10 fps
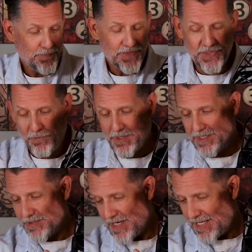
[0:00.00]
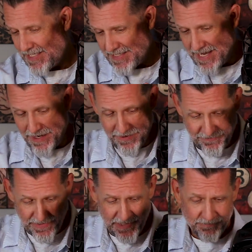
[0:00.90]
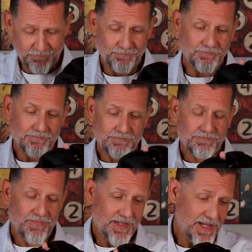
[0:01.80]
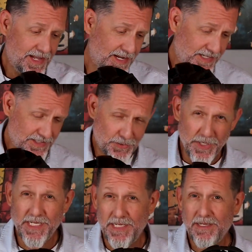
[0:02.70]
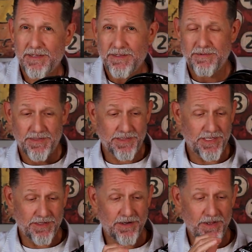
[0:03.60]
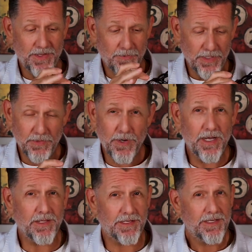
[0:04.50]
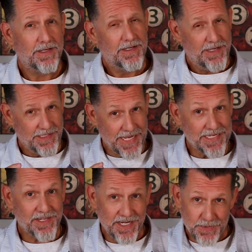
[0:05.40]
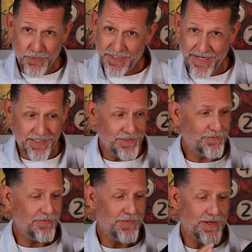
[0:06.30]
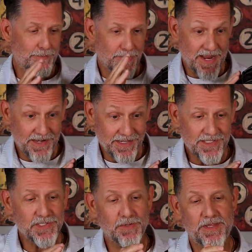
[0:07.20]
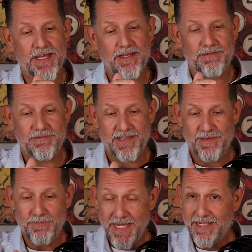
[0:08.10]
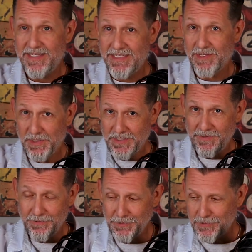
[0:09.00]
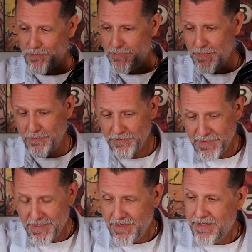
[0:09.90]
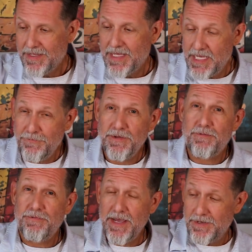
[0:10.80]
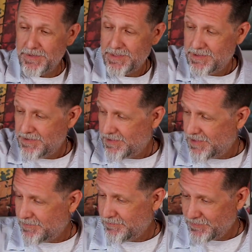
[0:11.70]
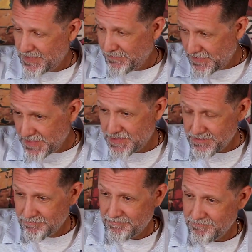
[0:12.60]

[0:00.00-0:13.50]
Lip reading: So we're going to try to get that off of there. And it's tricky. They're on there really well, and Cascade is protective of their branding, so they make these a little difficult to remove. If it fails, if these